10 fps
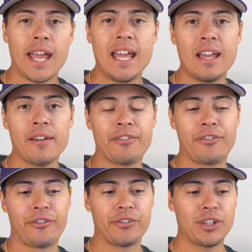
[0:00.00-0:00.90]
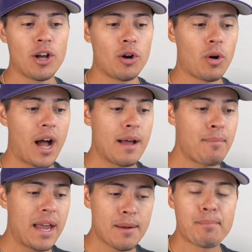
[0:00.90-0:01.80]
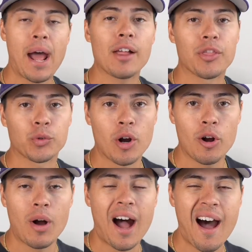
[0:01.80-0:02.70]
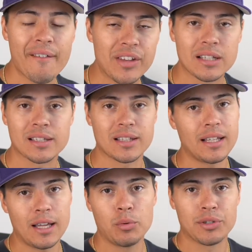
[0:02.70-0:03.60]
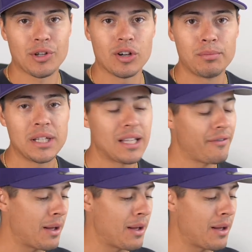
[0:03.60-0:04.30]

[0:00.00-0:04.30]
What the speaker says: If I made a bad throw, obviously it was on me.